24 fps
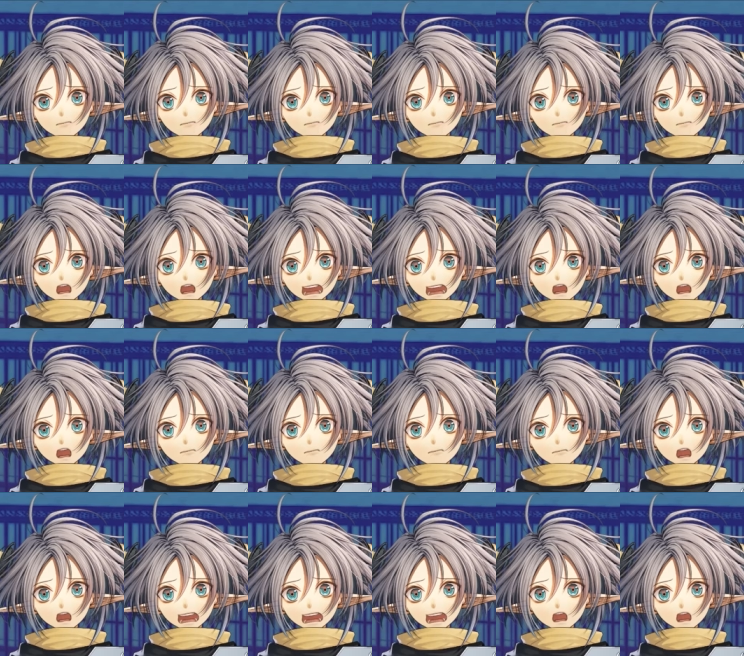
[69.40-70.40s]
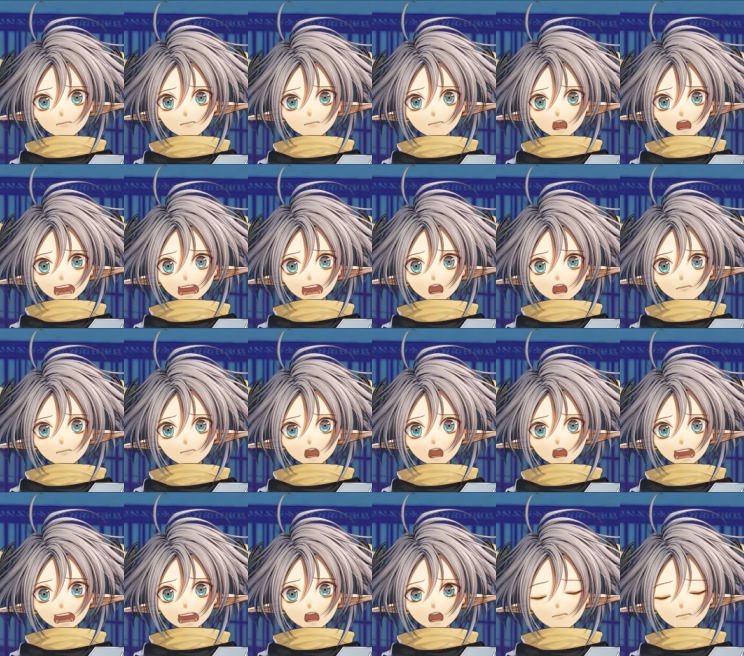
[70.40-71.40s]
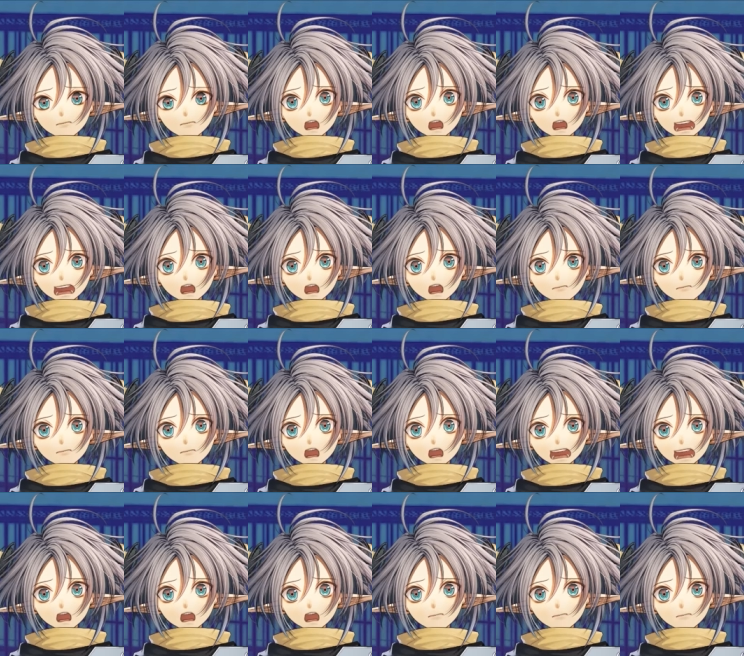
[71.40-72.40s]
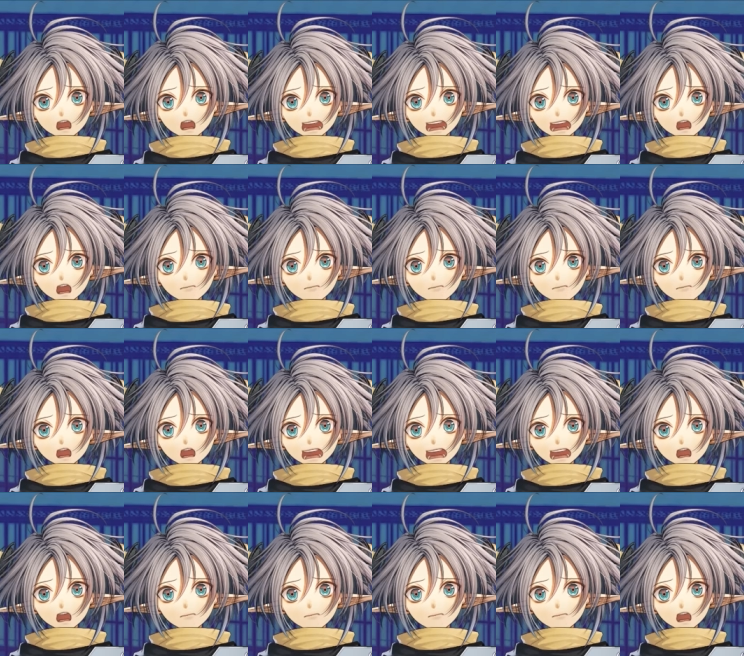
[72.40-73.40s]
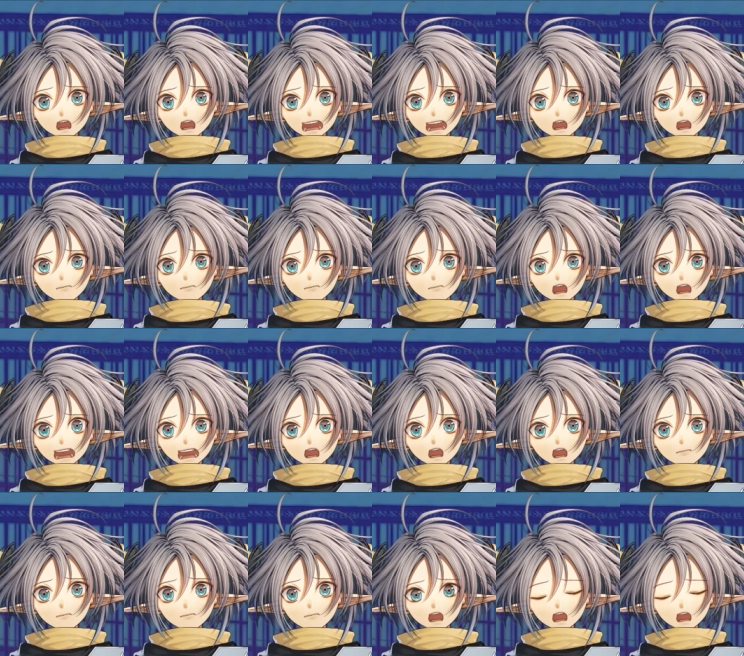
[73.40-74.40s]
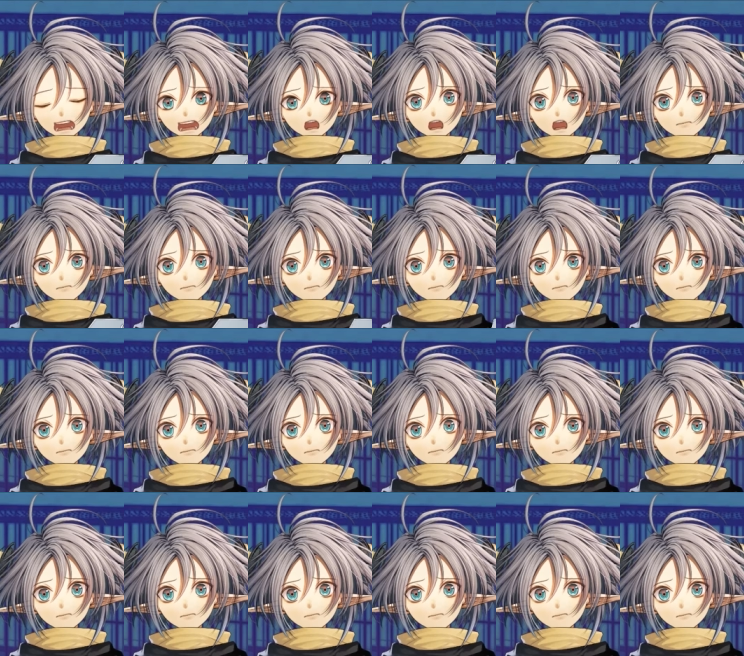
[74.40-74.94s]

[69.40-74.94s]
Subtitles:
There's this huge feeling of oppression when Toma's in the room. It's like I can feel the pressure around